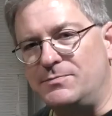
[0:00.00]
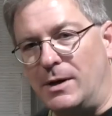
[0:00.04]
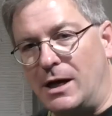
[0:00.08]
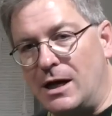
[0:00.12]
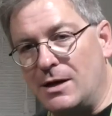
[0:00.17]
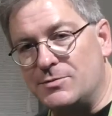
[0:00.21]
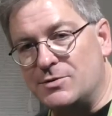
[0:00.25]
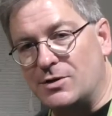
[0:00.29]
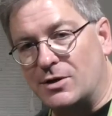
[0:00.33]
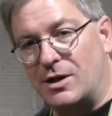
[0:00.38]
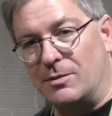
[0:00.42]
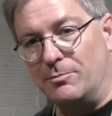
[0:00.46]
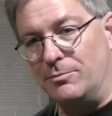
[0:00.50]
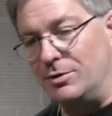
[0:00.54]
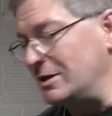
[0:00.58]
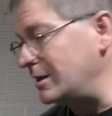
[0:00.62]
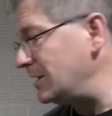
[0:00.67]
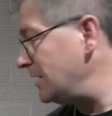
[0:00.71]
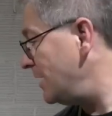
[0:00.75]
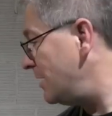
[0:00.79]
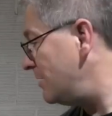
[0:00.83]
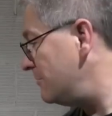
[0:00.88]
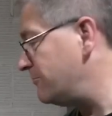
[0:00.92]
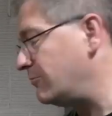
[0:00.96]
pipes are
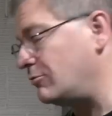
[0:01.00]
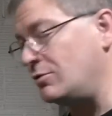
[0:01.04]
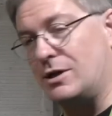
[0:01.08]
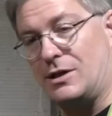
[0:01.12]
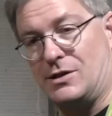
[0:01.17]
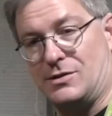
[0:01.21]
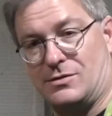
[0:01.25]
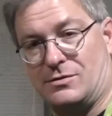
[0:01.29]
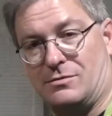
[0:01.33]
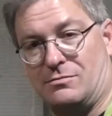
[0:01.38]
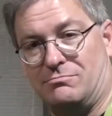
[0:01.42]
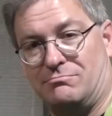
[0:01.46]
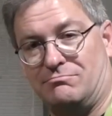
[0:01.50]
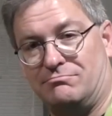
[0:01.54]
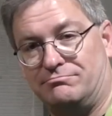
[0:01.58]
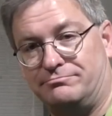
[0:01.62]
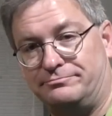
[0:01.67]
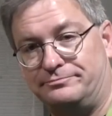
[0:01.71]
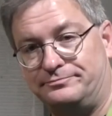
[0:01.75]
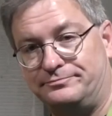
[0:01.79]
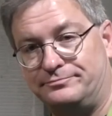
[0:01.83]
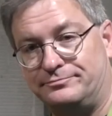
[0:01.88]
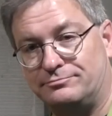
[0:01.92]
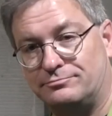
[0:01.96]
completely unvoiced.
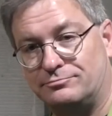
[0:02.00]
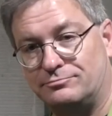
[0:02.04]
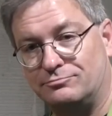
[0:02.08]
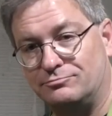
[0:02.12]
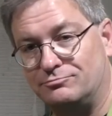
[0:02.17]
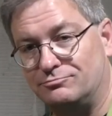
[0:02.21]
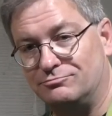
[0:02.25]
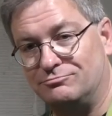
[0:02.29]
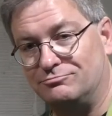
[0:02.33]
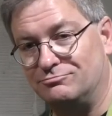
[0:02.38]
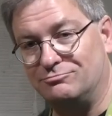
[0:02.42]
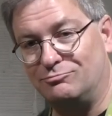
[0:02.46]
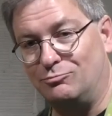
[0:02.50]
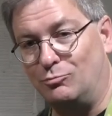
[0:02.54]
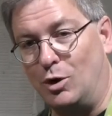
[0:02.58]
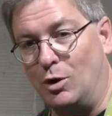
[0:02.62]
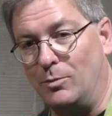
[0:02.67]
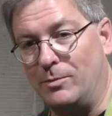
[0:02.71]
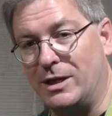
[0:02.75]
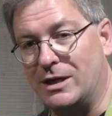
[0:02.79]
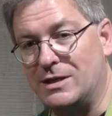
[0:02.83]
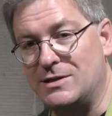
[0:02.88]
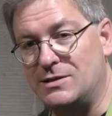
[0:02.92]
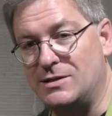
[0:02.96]

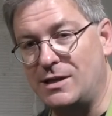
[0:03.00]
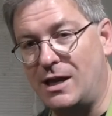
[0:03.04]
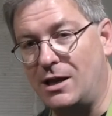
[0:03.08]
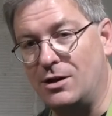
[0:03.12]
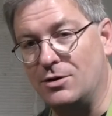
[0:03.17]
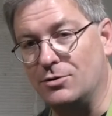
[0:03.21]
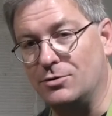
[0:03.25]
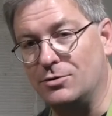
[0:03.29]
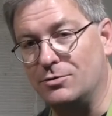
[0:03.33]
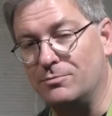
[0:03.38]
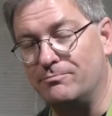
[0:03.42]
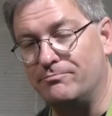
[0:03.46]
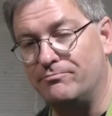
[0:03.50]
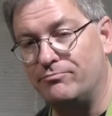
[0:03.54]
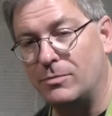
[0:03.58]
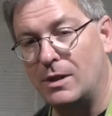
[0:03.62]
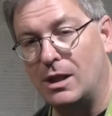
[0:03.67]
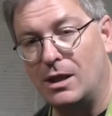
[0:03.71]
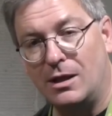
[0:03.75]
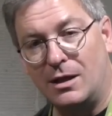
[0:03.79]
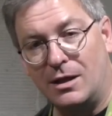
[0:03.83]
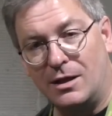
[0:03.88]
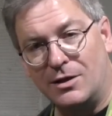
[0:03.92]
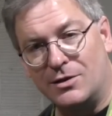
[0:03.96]
Won't make a sound.
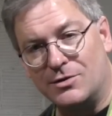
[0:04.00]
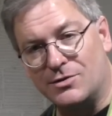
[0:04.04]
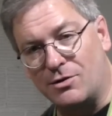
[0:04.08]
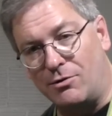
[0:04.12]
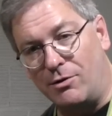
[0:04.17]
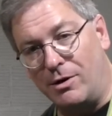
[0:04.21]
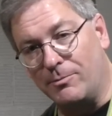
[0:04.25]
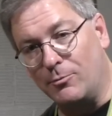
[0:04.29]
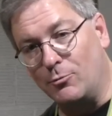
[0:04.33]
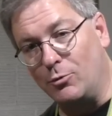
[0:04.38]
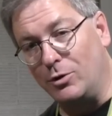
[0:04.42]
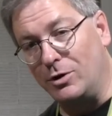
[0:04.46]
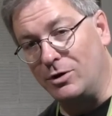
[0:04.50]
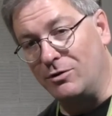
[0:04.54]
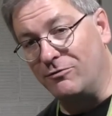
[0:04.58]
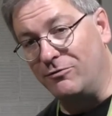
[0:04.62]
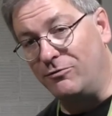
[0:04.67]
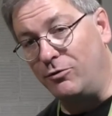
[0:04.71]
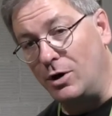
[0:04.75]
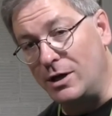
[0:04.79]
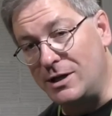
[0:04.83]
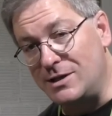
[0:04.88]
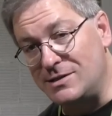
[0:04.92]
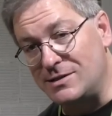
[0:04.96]
So I'm going to
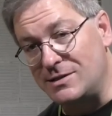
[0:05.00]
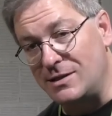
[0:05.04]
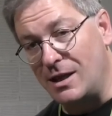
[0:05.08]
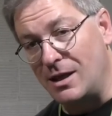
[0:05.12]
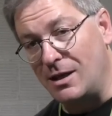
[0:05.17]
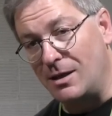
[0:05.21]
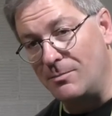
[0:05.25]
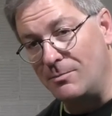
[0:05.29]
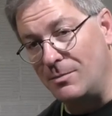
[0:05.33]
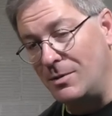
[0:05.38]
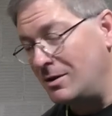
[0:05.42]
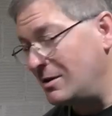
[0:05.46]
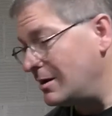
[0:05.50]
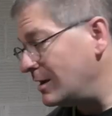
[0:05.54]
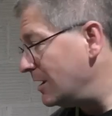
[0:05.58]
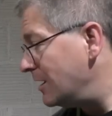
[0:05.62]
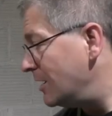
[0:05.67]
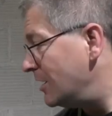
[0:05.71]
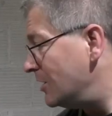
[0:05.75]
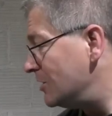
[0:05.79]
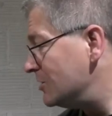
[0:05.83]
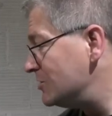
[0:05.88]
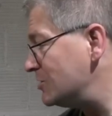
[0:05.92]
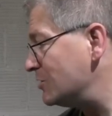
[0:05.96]
voice them
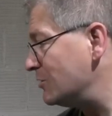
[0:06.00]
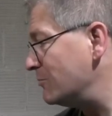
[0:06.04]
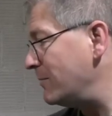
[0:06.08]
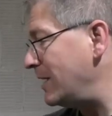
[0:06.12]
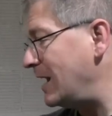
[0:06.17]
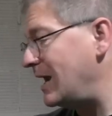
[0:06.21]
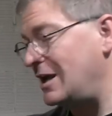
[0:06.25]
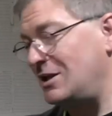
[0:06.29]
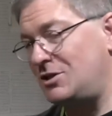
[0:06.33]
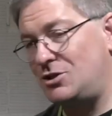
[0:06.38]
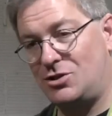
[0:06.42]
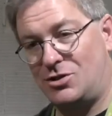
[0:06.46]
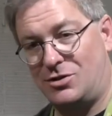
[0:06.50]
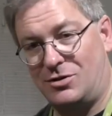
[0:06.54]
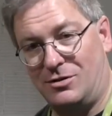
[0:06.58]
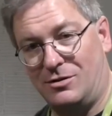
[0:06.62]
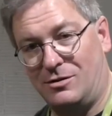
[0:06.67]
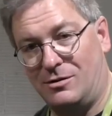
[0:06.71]
to match